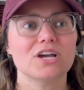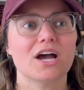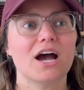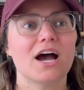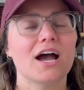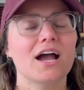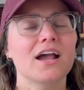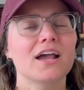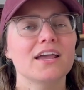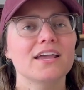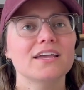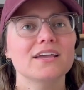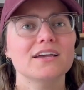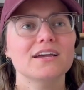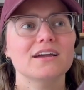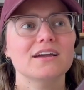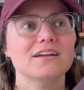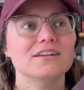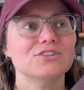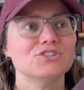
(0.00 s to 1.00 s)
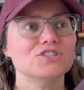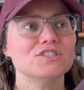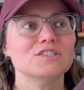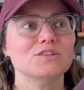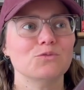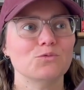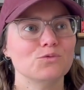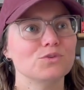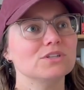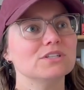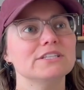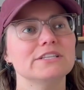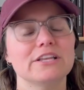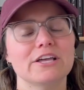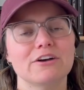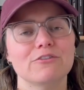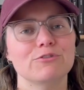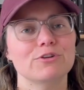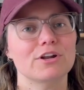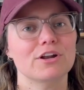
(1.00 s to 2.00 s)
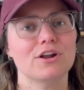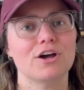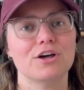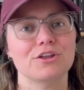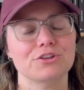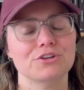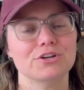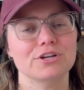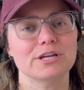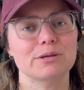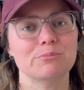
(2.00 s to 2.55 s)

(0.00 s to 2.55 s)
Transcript: I just really love when an author